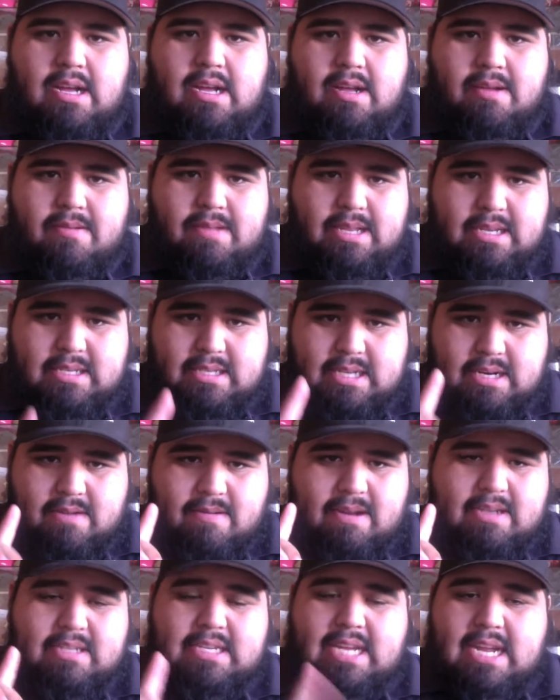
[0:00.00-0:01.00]
In the second
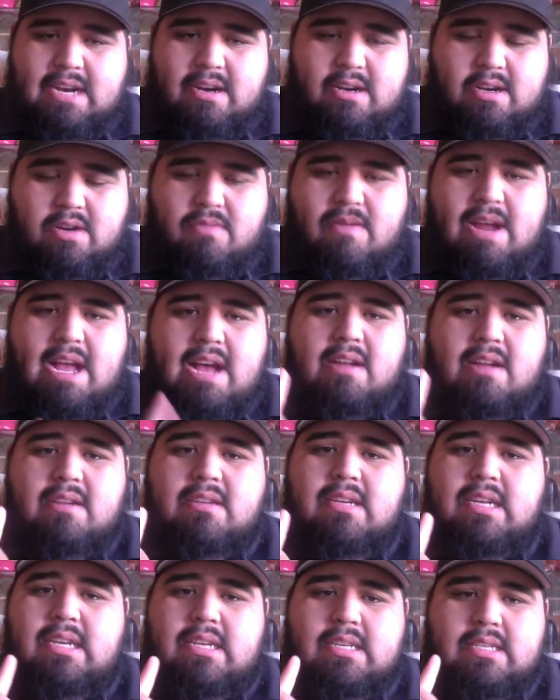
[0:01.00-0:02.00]
round, she had her on the
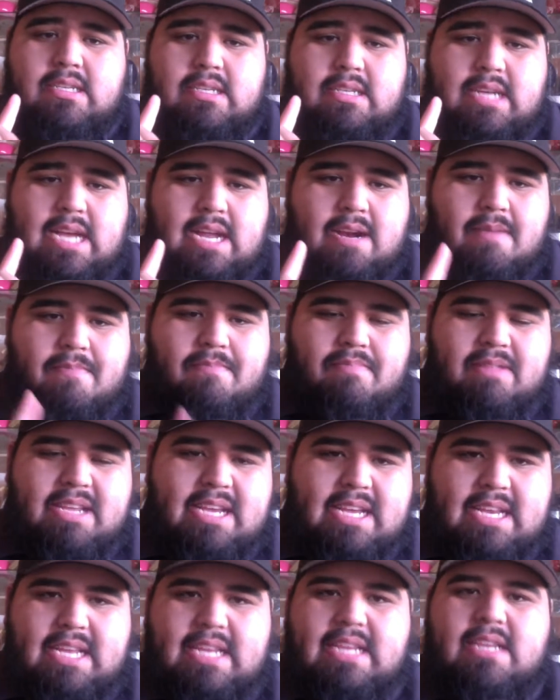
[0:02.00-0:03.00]
ground. She had her
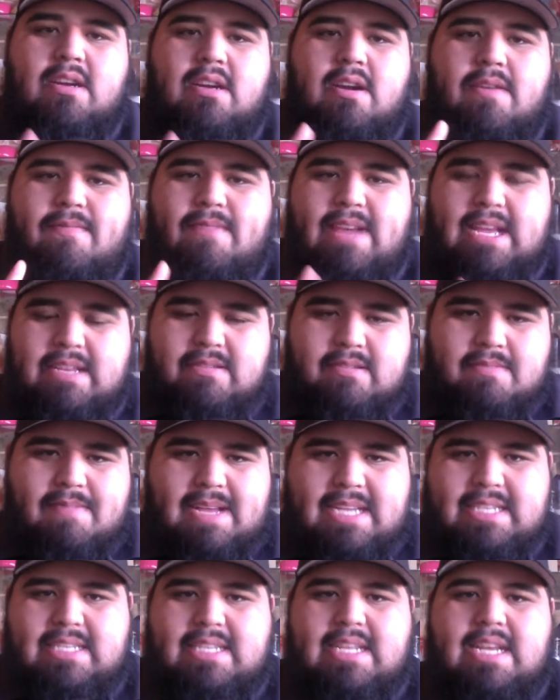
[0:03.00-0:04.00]
bleeding. Her face was
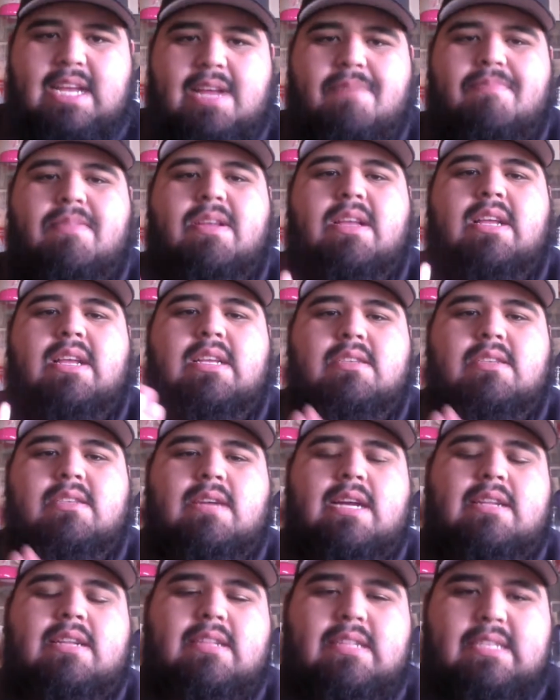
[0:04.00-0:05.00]
messed up.
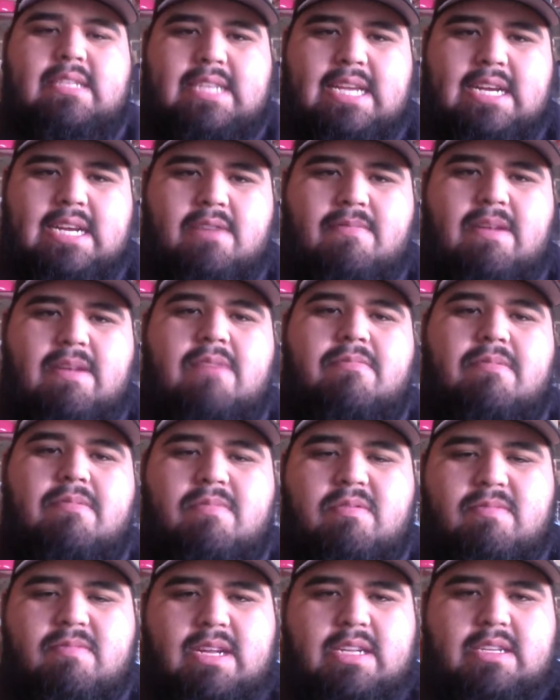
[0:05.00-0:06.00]
So after the second round, we
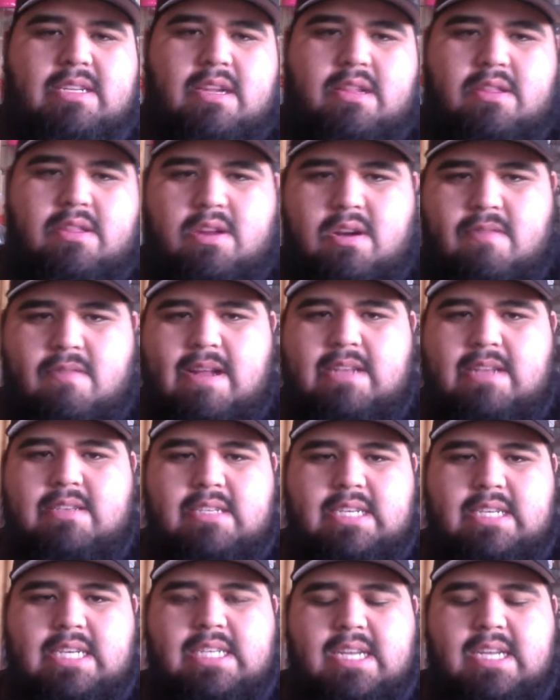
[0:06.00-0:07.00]
moved on to the third round.
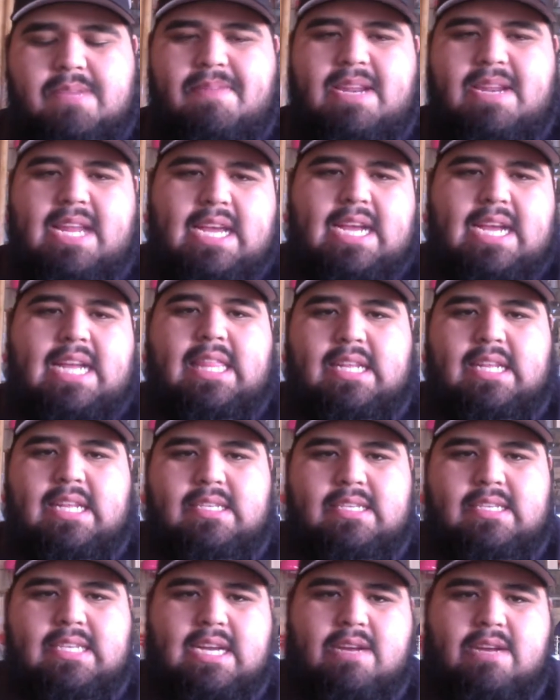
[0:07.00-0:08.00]
So Jessica Penne got the
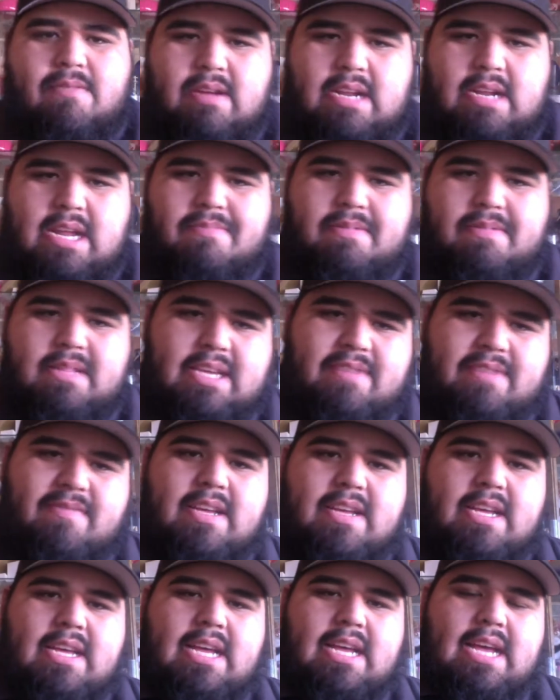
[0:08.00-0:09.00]
second round, I believe,
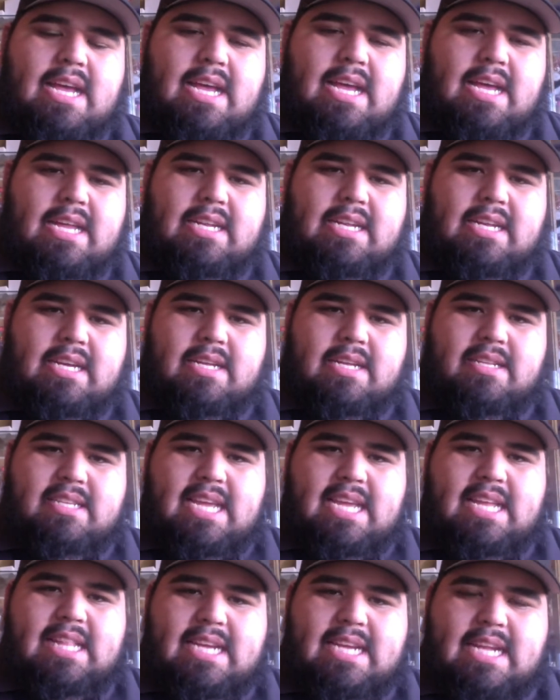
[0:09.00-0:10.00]
and
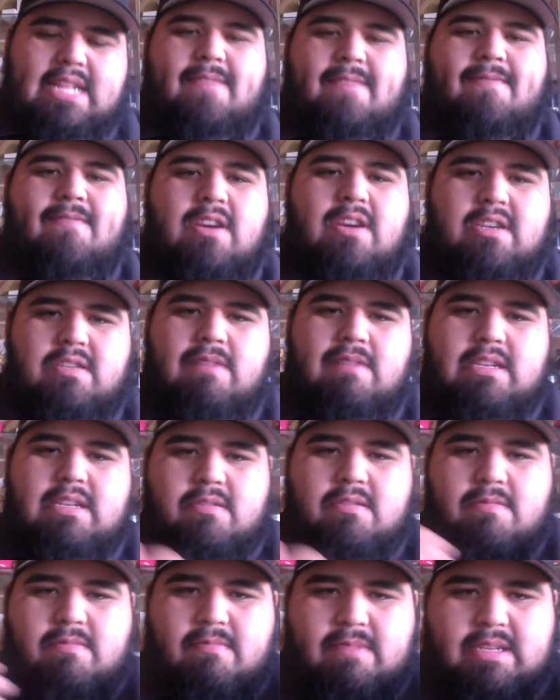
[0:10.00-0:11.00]
Daly got the first round.
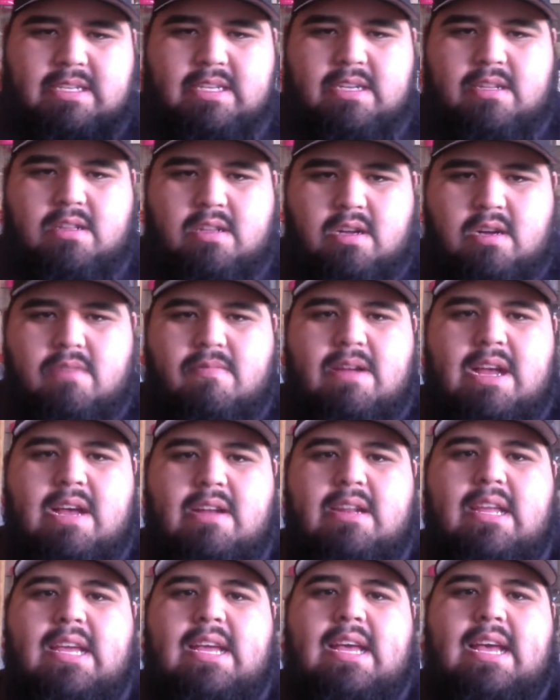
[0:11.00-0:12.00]
So we went to the third
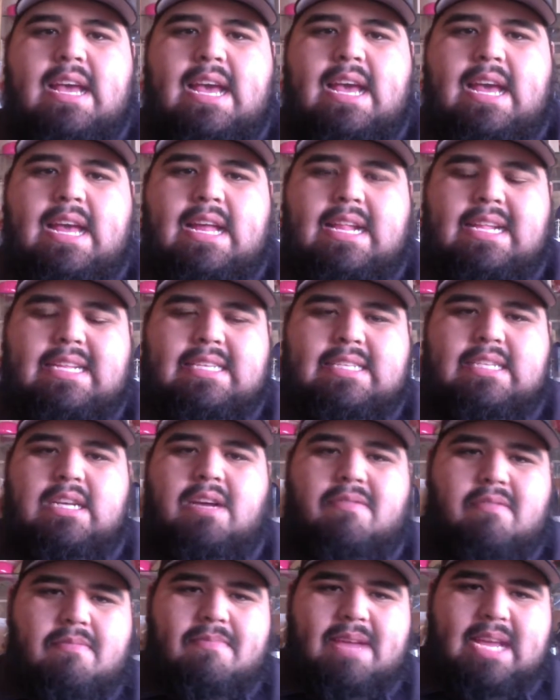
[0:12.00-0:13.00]
round, and it
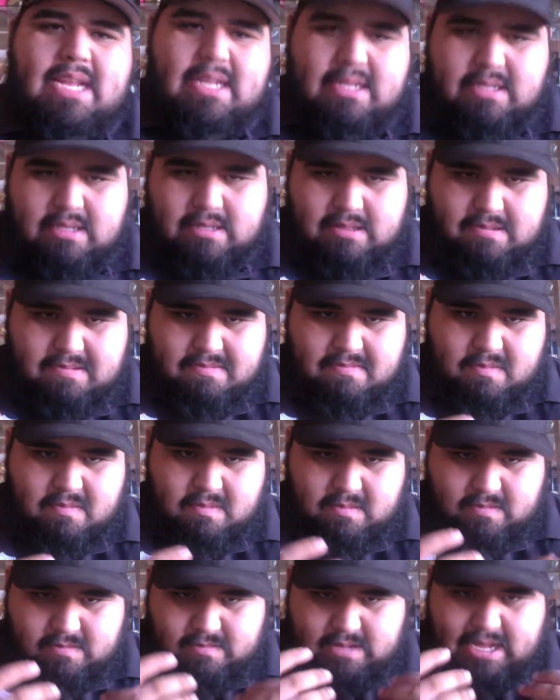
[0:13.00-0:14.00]
still remained
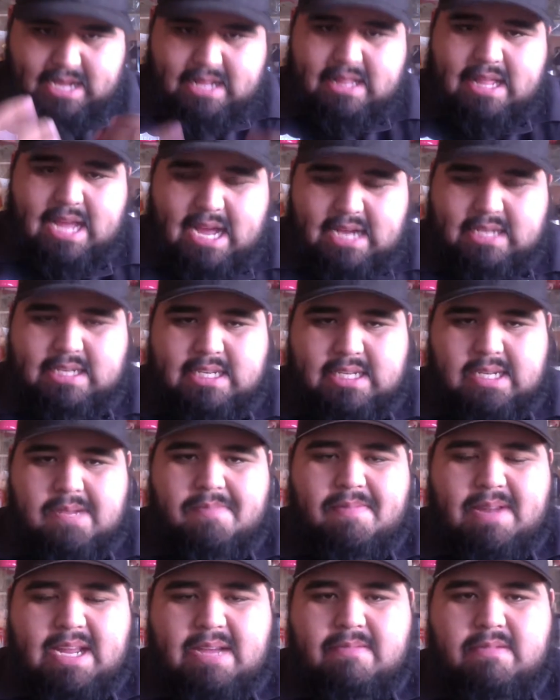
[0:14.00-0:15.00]
like that.
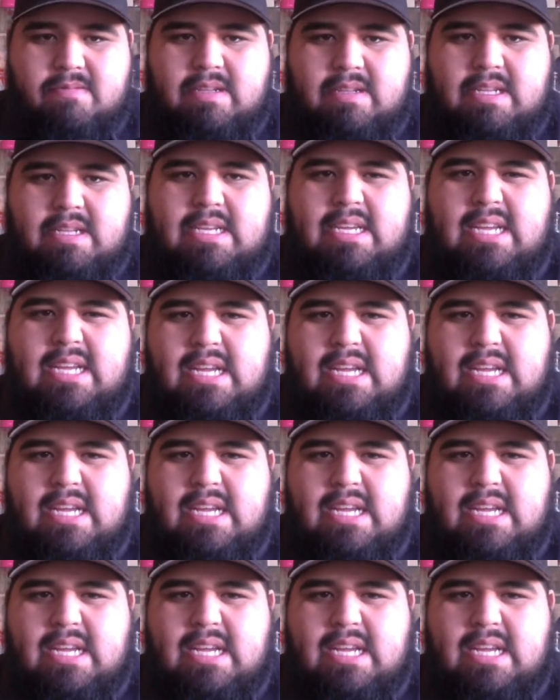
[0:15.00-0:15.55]
Jessica Penne was really,